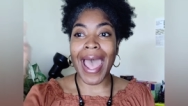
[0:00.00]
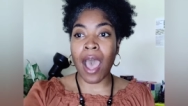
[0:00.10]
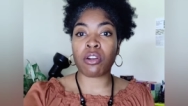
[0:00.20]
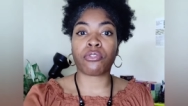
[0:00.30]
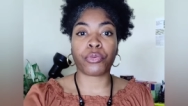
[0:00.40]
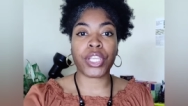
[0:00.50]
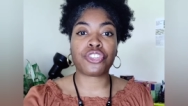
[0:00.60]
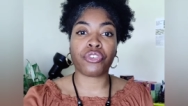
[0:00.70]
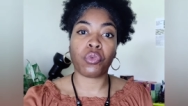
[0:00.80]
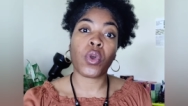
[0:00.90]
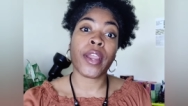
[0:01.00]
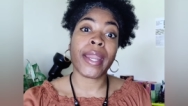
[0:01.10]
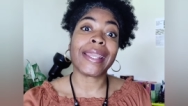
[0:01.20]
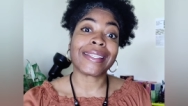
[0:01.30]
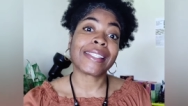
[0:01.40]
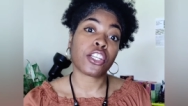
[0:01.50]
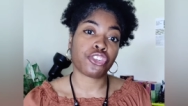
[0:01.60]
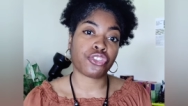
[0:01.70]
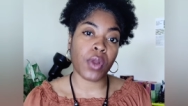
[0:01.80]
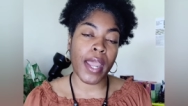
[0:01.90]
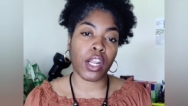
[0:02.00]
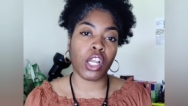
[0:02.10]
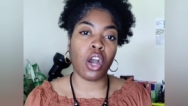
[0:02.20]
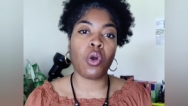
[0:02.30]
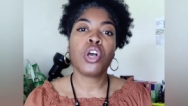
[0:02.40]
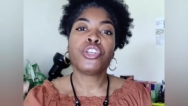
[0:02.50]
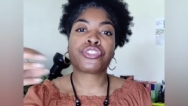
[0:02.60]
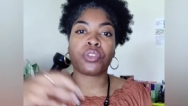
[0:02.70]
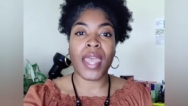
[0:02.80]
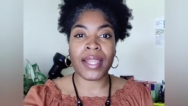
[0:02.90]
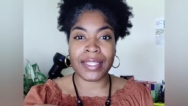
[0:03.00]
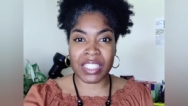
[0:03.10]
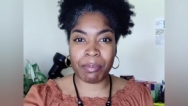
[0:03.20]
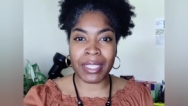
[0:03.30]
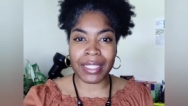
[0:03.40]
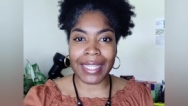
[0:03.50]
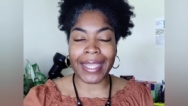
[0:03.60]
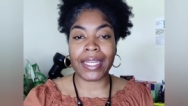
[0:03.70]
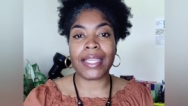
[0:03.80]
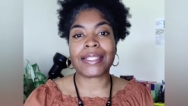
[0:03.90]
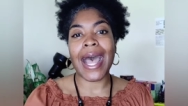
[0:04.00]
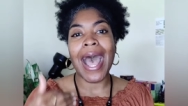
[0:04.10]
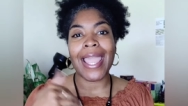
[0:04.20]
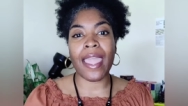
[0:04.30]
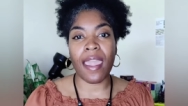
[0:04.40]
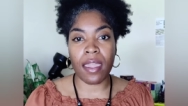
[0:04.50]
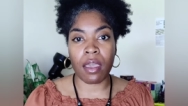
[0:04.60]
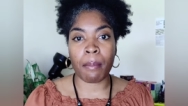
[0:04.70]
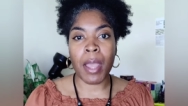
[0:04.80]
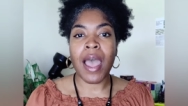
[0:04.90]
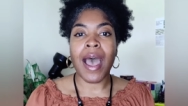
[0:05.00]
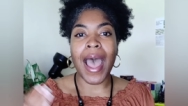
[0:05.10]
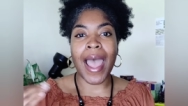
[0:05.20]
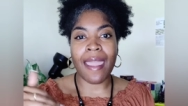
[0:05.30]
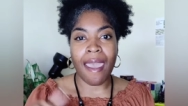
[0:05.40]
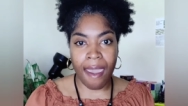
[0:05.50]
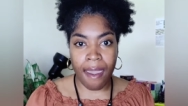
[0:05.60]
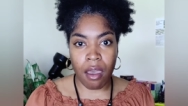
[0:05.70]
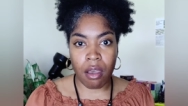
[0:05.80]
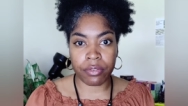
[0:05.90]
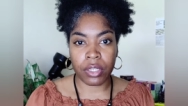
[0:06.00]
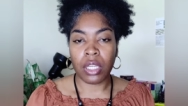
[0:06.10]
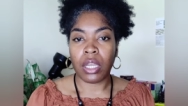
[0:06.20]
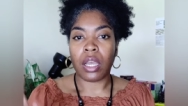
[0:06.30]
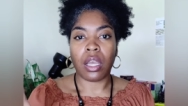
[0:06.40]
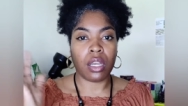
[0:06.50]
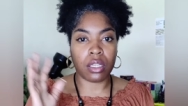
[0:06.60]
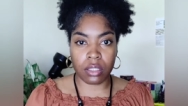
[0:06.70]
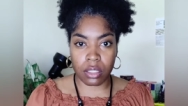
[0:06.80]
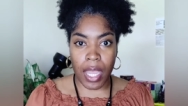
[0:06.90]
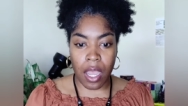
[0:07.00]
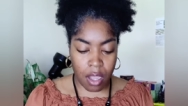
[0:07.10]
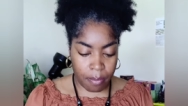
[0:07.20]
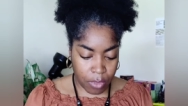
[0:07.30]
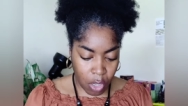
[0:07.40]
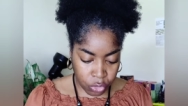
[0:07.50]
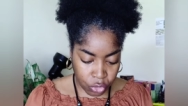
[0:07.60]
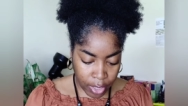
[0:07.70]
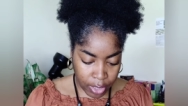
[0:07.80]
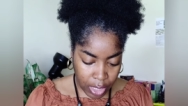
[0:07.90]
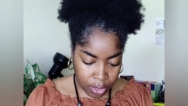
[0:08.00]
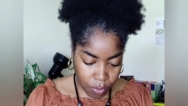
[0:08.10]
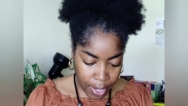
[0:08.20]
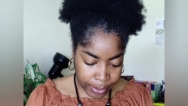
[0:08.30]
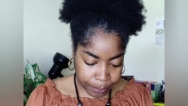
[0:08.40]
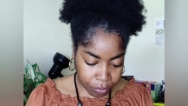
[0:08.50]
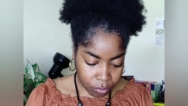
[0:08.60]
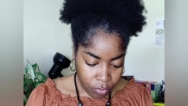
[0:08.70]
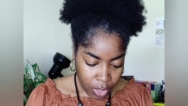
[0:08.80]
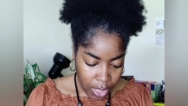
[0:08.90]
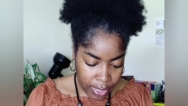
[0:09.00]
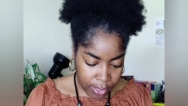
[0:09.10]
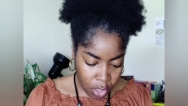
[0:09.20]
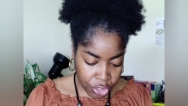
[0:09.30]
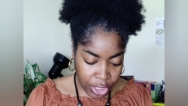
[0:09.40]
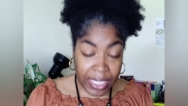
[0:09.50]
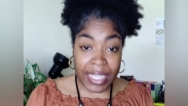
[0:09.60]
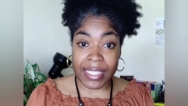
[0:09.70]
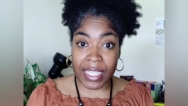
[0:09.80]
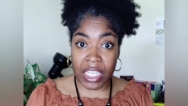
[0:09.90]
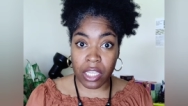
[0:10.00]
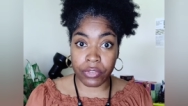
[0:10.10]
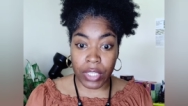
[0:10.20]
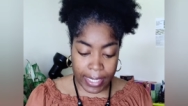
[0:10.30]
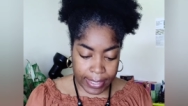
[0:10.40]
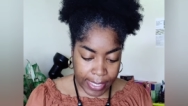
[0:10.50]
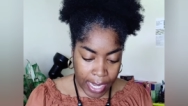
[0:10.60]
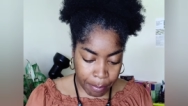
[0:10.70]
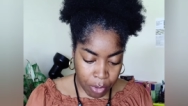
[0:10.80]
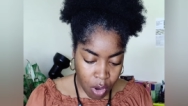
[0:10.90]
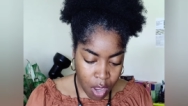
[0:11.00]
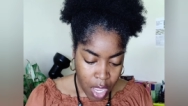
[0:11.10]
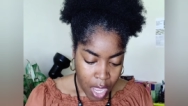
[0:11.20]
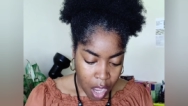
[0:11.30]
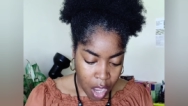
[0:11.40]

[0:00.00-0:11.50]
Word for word: out of reach of where it is that you're trying to go. So you have to speak it like it is. I am, I have, those sort of things, right? And so she does give an example,